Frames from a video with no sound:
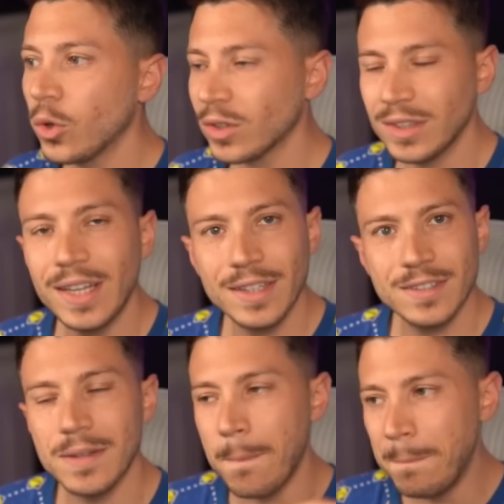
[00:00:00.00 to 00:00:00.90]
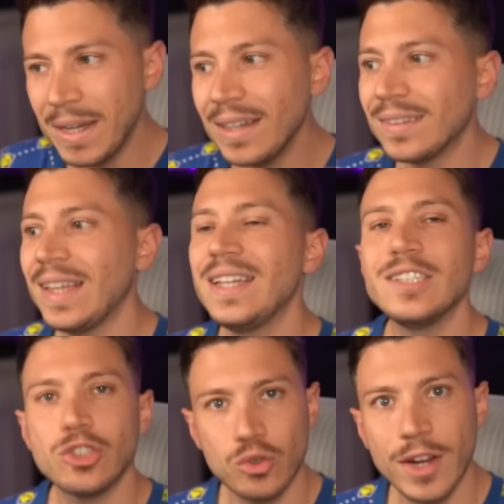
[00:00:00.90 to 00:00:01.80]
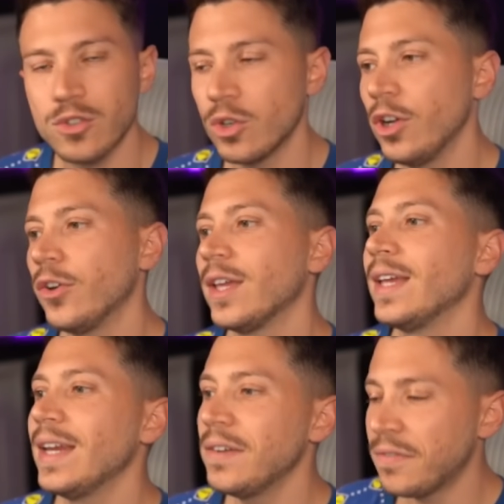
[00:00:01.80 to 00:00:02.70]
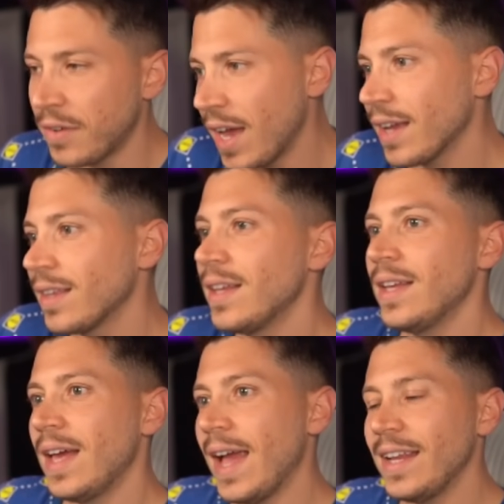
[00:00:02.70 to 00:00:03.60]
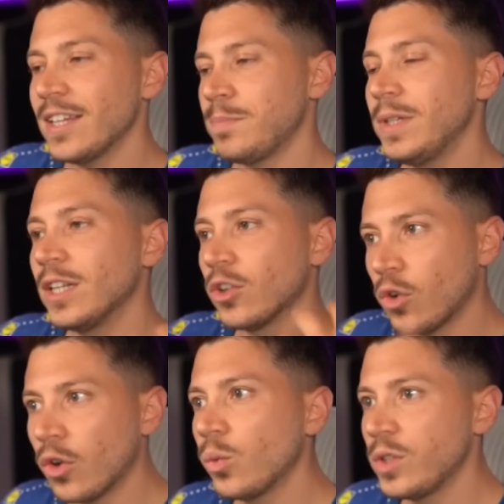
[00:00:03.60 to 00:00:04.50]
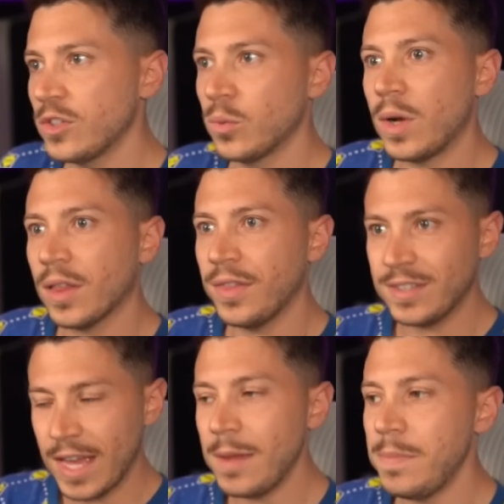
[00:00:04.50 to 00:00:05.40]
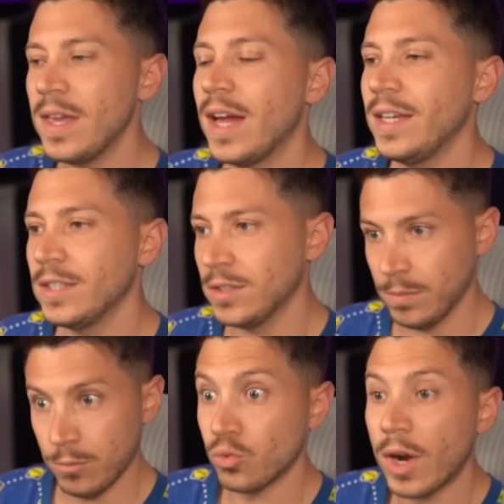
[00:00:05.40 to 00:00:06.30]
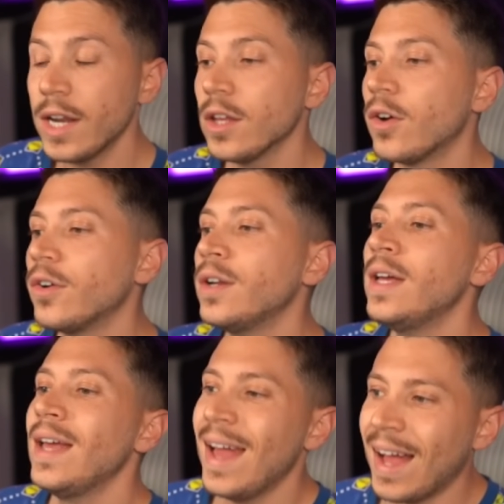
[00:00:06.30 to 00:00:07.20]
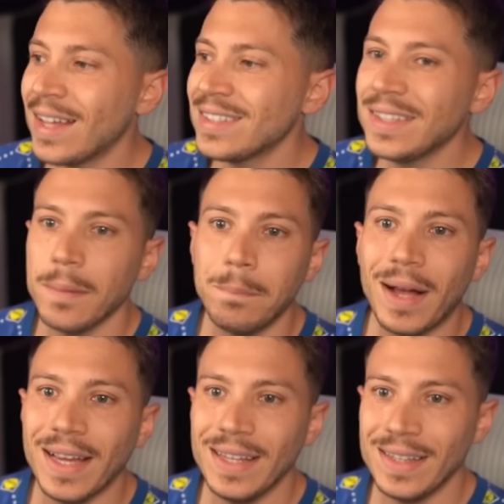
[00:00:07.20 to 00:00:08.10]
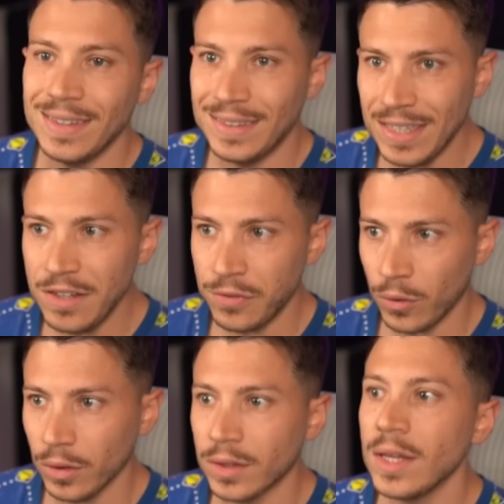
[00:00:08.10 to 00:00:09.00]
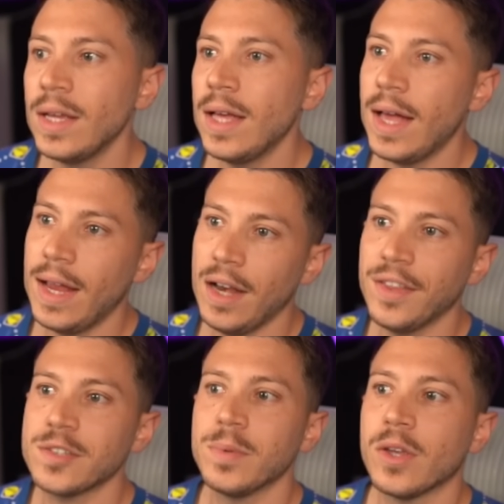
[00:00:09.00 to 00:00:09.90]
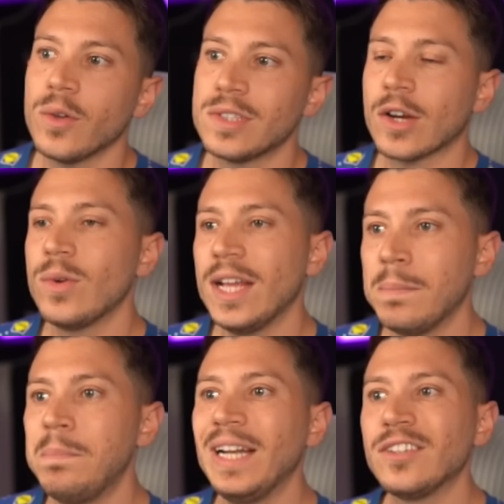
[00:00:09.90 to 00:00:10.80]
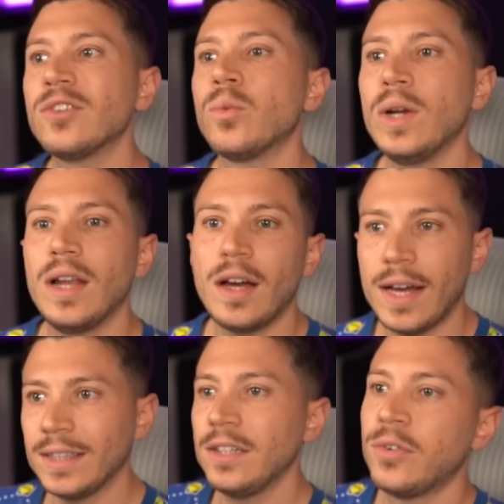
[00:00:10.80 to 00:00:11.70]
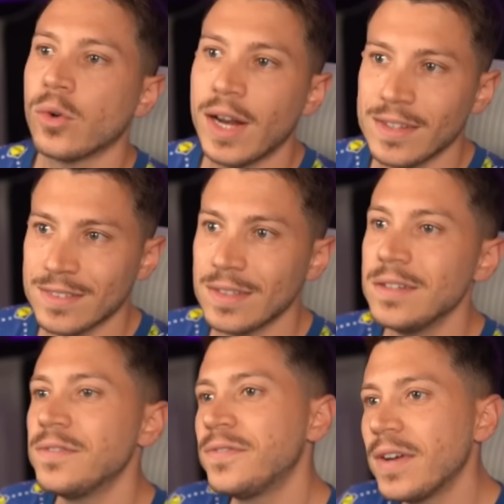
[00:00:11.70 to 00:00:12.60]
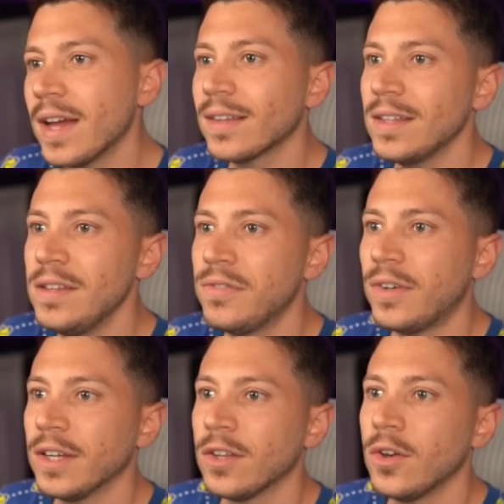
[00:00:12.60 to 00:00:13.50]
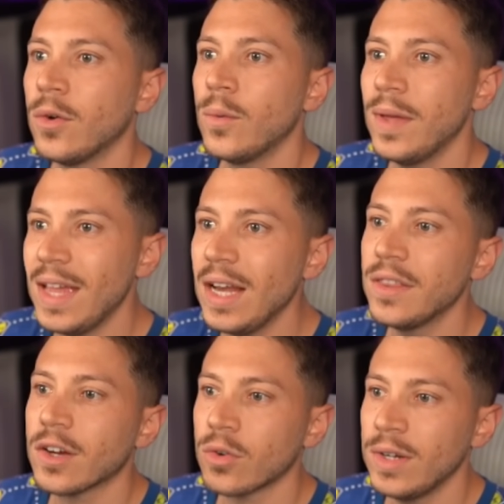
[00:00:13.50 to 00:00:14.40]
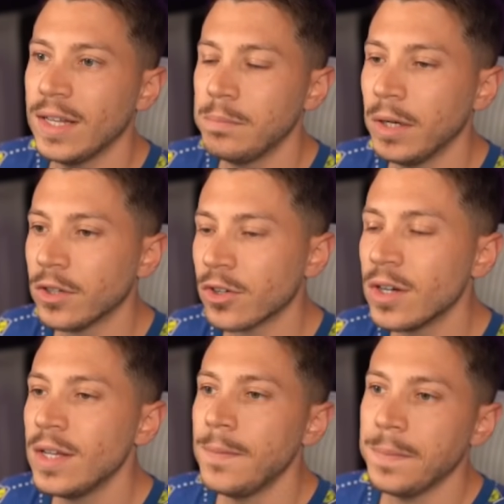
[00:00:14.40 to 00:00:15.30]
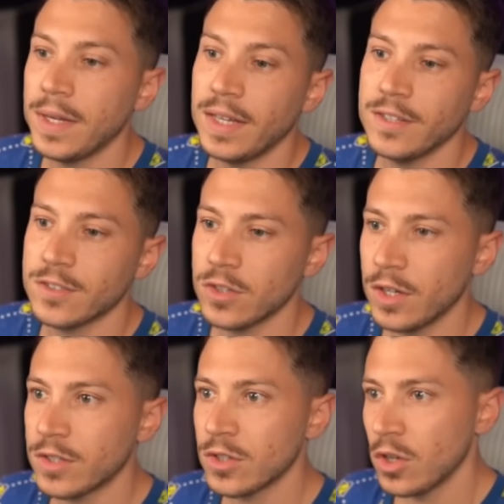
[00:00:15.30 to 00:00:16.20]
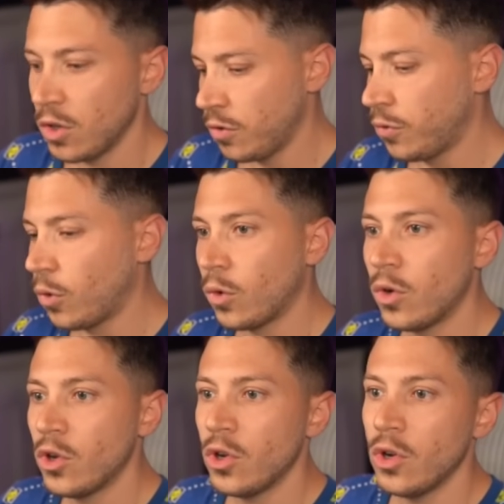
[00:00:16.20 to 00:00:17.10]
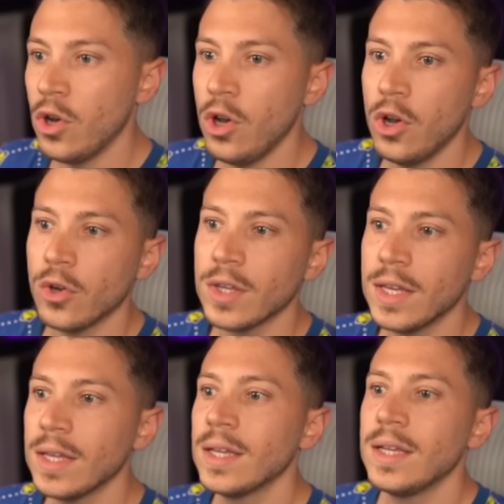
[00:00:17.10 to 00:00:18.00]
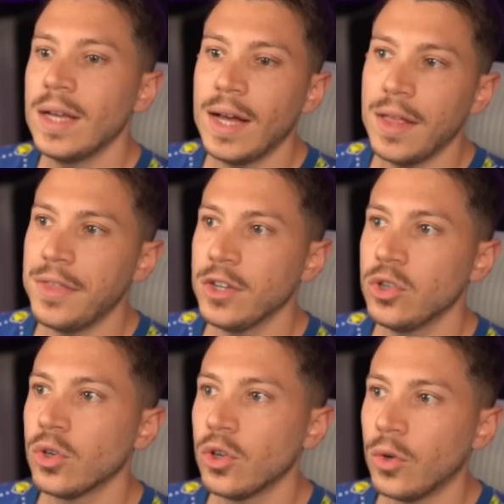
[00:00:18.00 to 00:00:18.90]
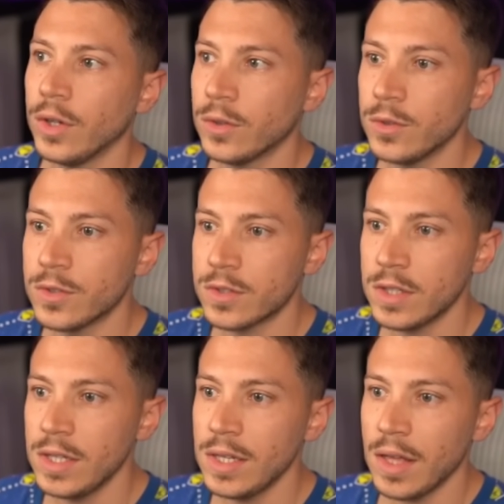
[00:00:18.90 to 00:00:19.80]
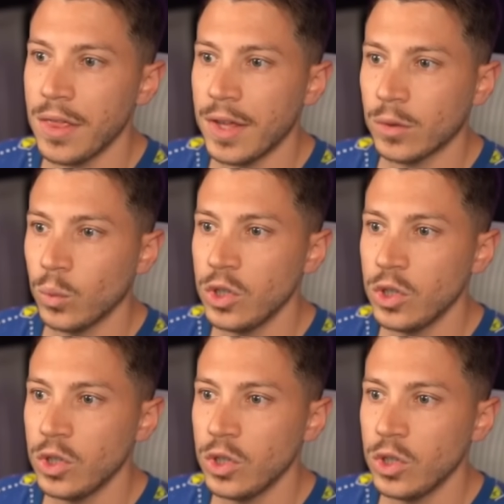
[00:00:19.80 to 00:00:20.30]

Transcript: .NET's built-in structured logging. In fact, ASP.NET Core, which is what this API is running on, has it by default. And that's because the create builder will add it for us. In fact, if I go in the create builder and I search for logging, then you're going to see that we